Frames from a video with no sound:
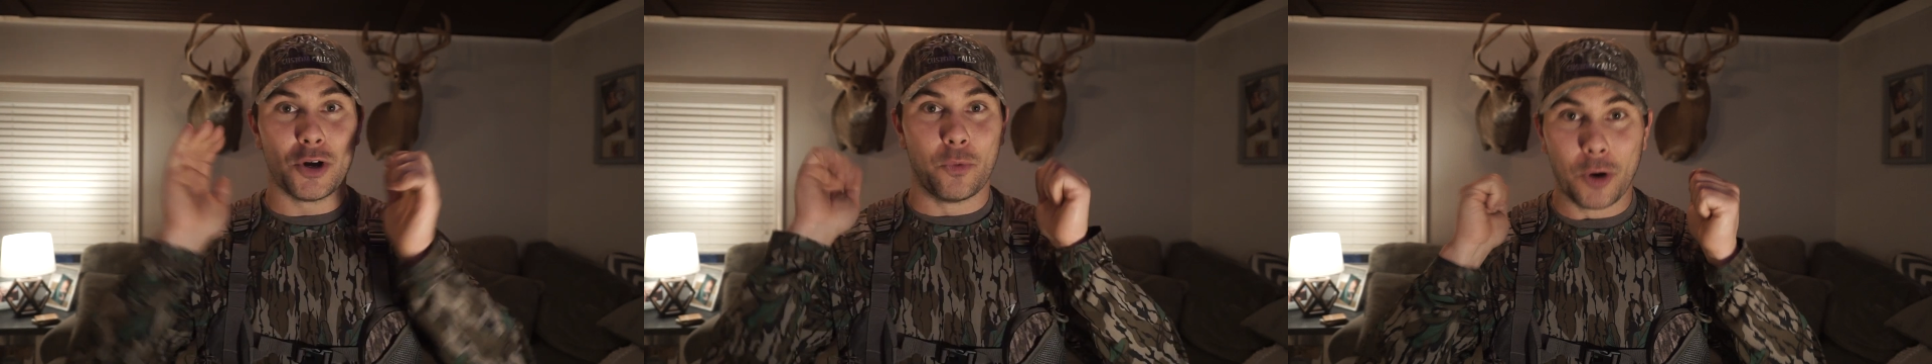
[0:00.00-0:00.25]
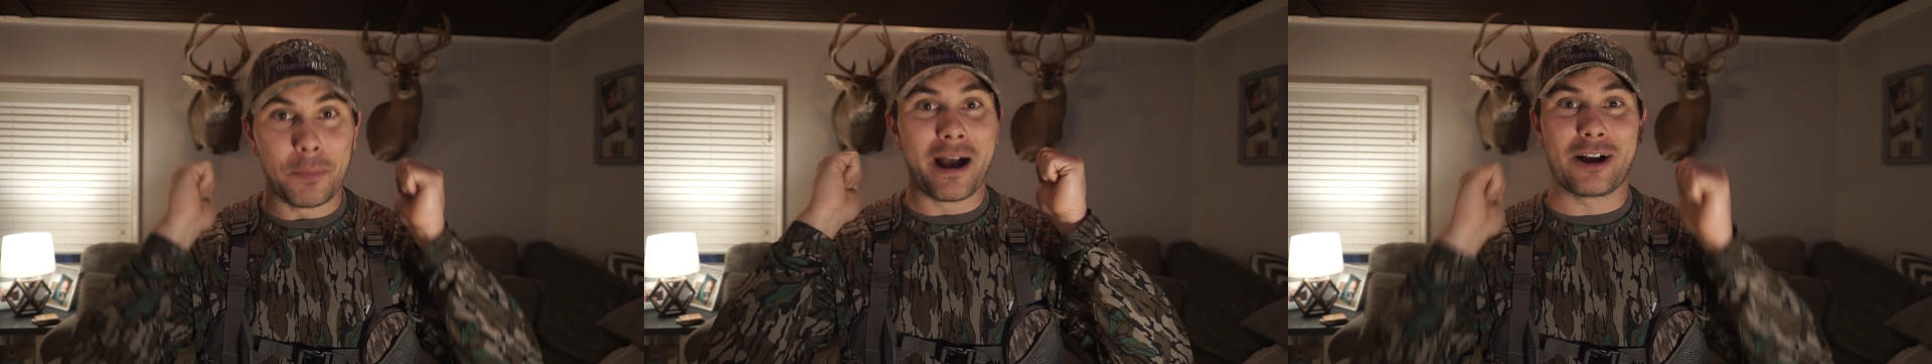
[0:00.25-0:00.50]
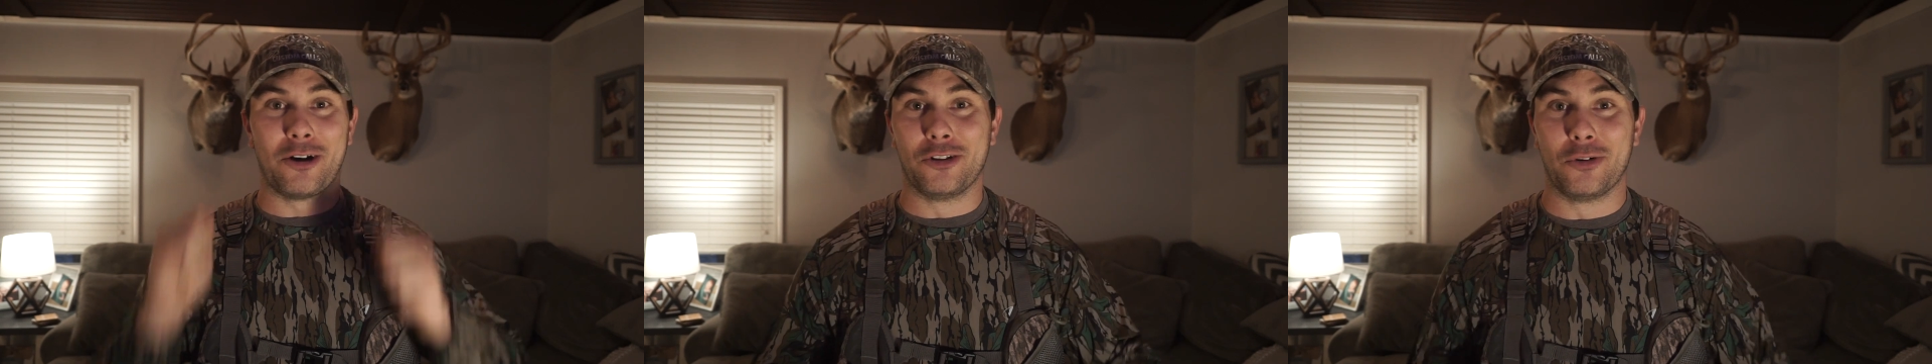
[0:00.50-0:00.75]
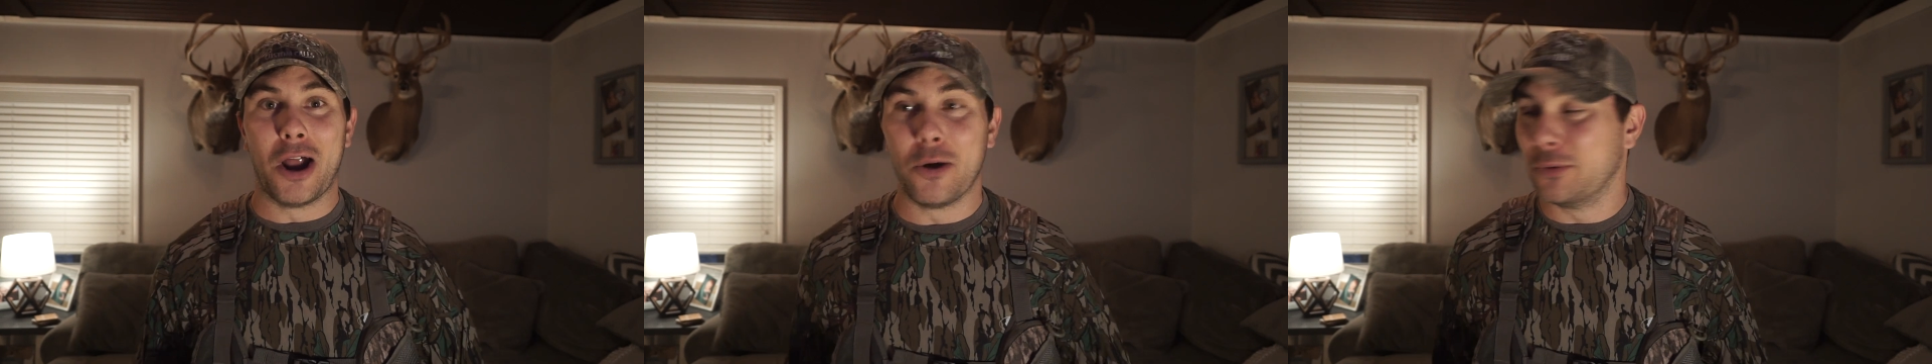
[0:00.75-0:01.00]
we're back on
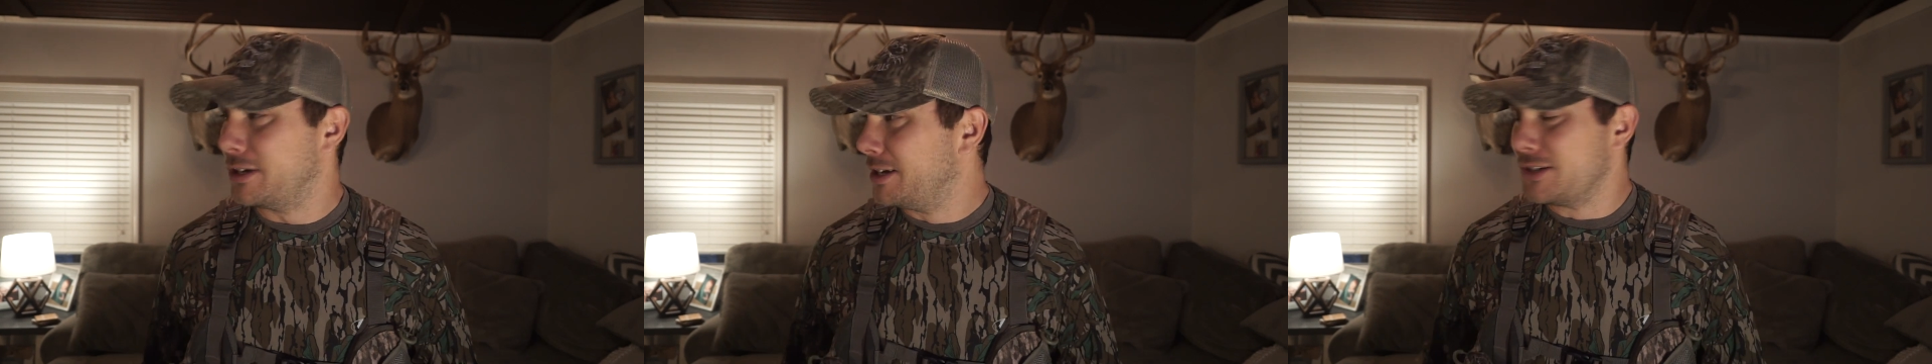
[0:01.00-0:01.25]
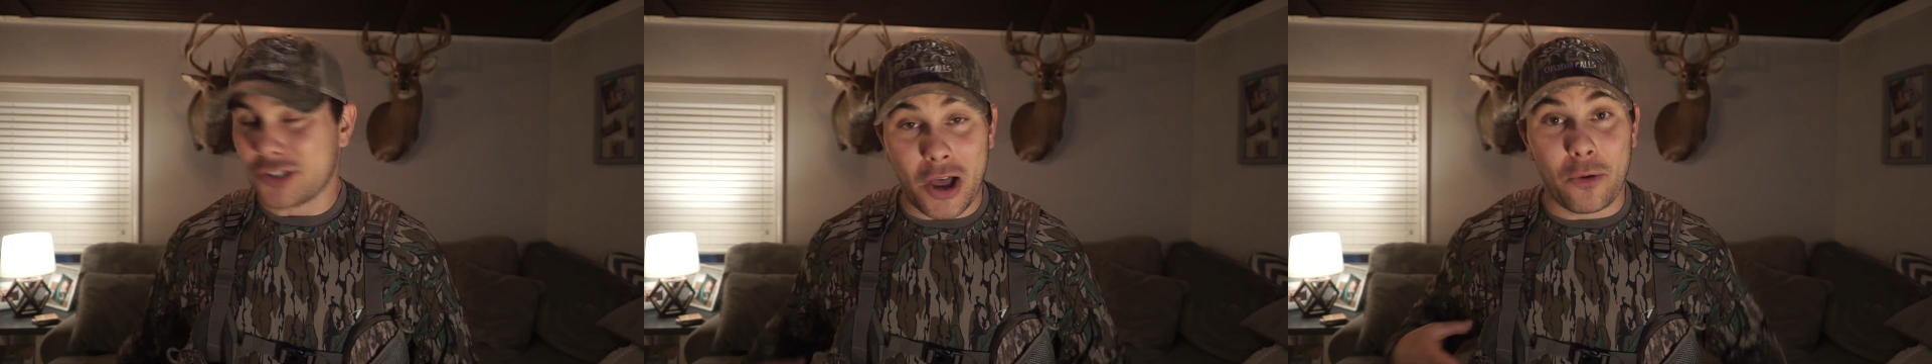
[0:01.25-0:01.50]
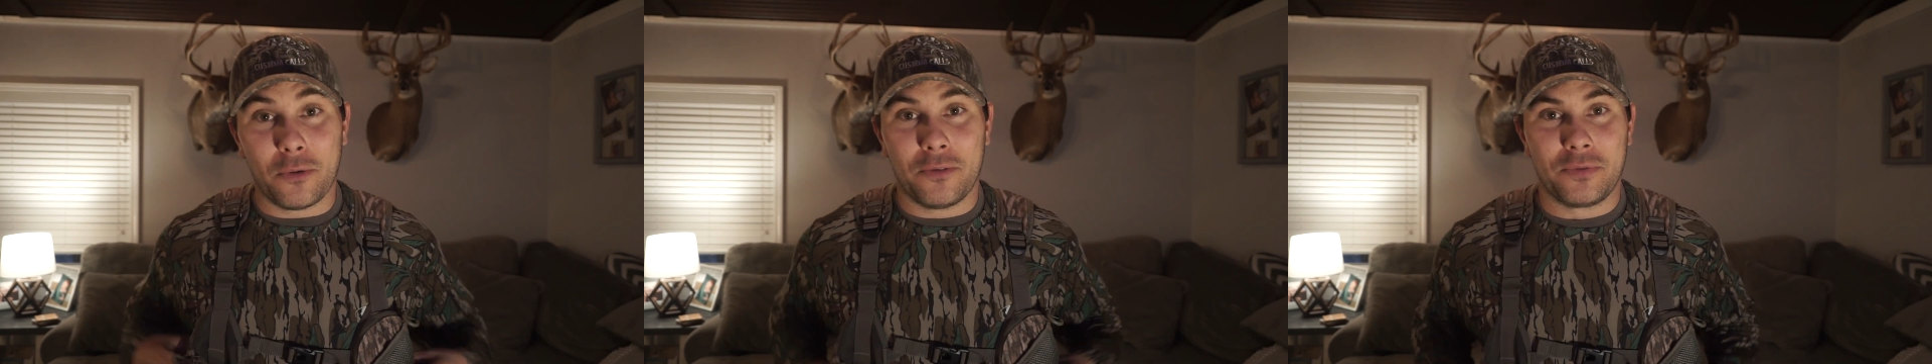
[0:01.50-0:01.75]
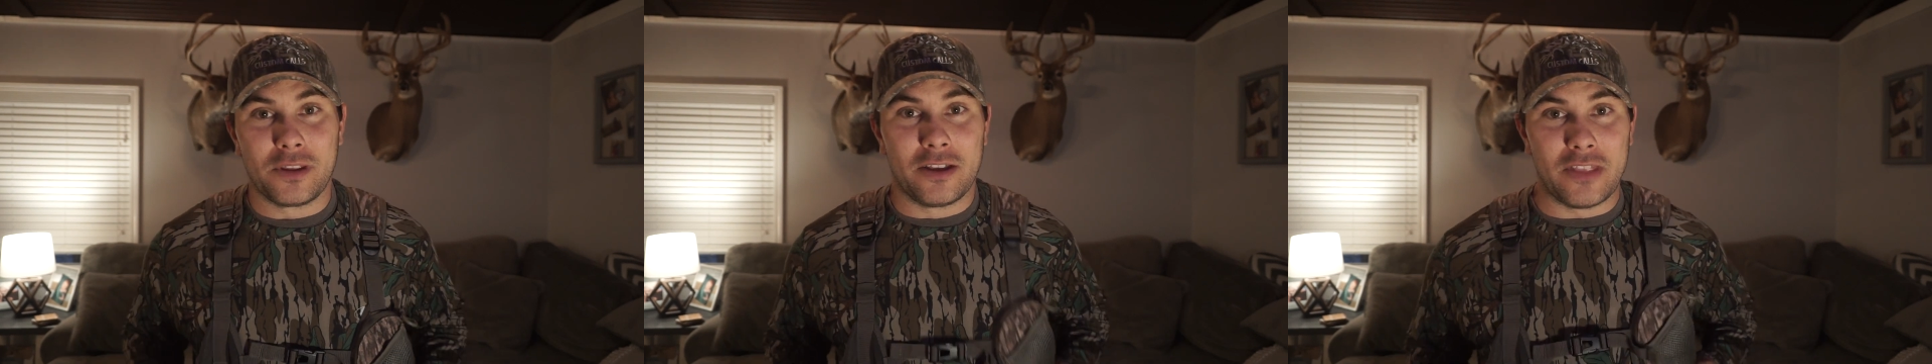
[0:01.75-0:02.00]
the road. So,
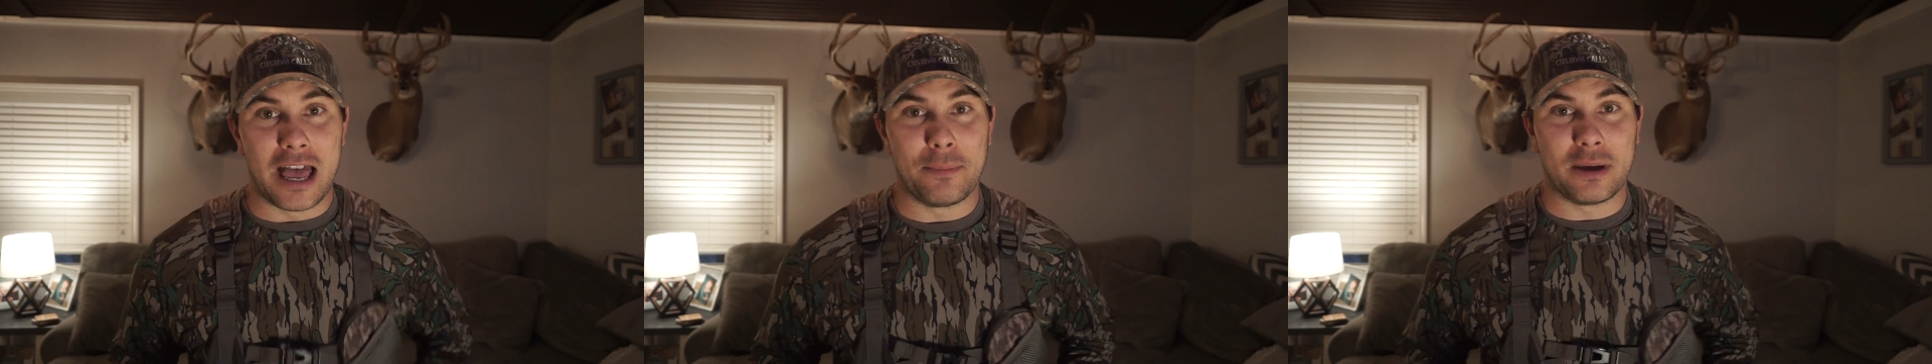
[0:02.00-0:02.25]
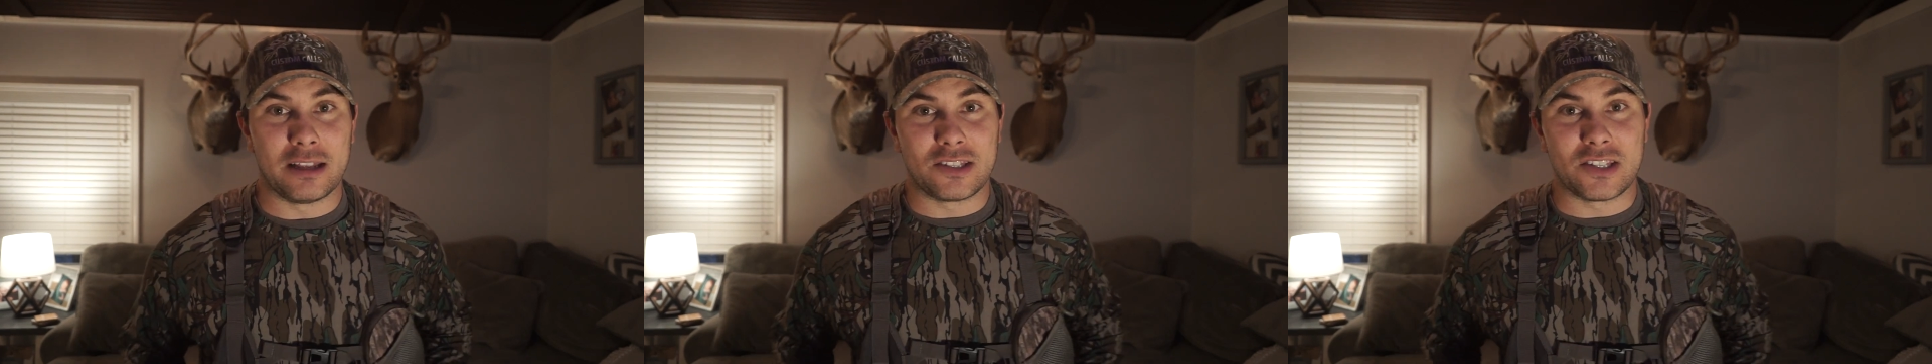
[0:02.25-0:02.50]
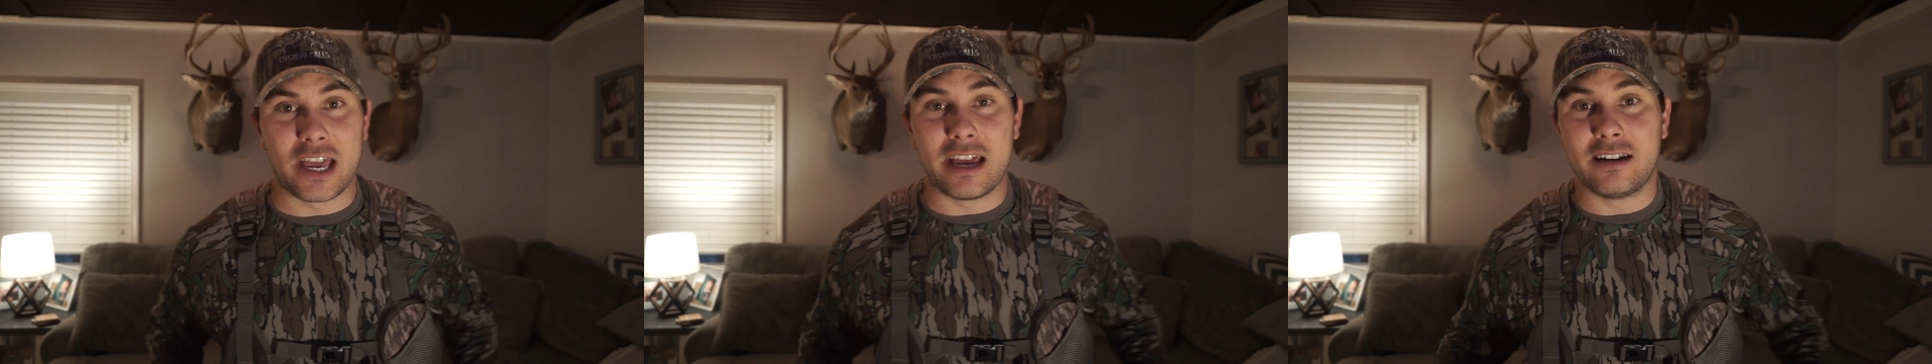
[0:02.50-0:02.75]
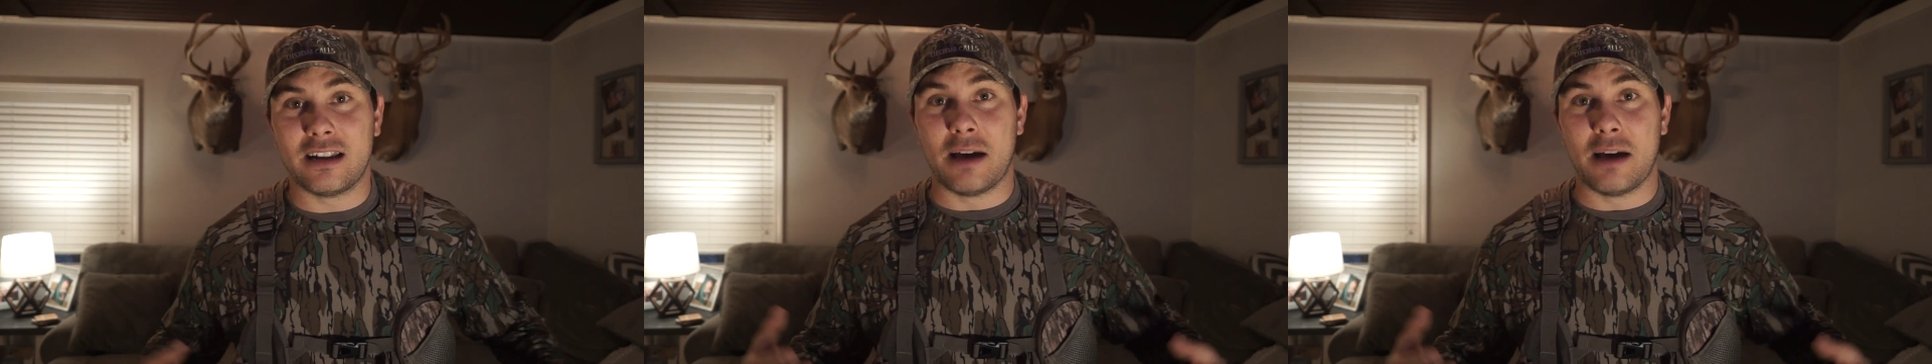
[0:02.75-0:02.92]
that being said,